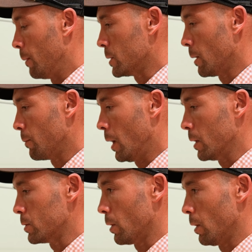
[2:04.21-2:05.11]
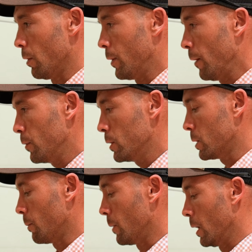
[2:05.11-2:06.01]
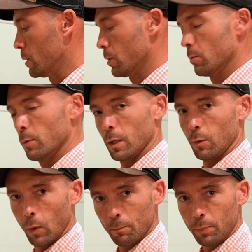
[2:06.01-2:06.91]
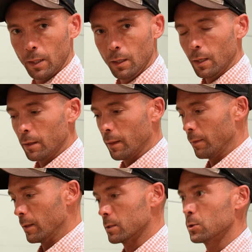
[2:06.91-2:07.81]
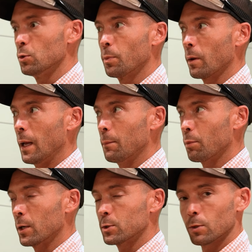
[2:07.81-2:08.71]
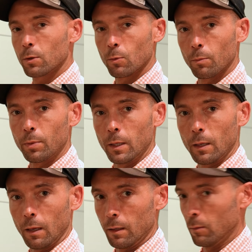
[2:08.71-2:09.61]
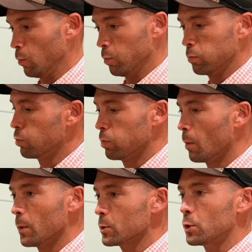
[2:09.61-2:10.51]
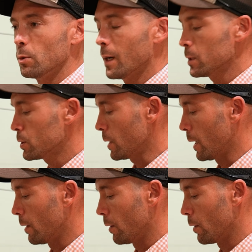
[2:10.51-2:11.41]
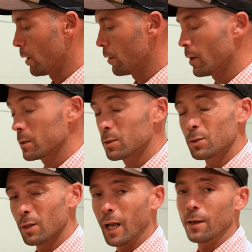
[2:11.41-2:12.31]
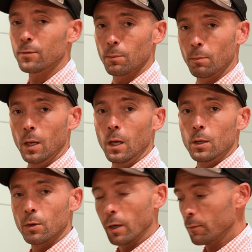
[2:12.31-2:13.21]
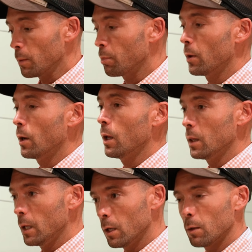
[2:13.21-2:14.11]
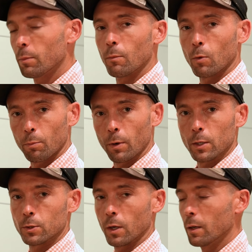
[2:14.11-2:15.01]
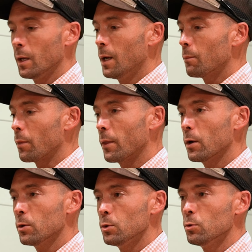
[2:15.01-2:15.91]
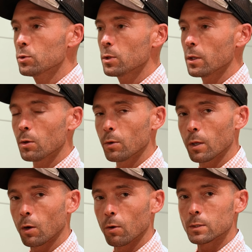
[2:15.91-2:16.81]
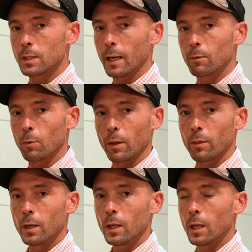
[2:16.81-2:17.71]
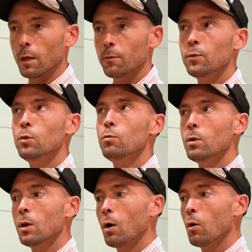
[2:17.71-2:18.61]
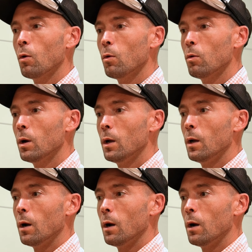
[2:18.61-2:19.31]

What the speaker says: Some dogs are a little tougher. Some dogs are really wimpy, that this super light pressure will be almost too much. And then there are other dogs that you're going to have to put a little bit more pressure on, but they're usually going to coincide with, if you know,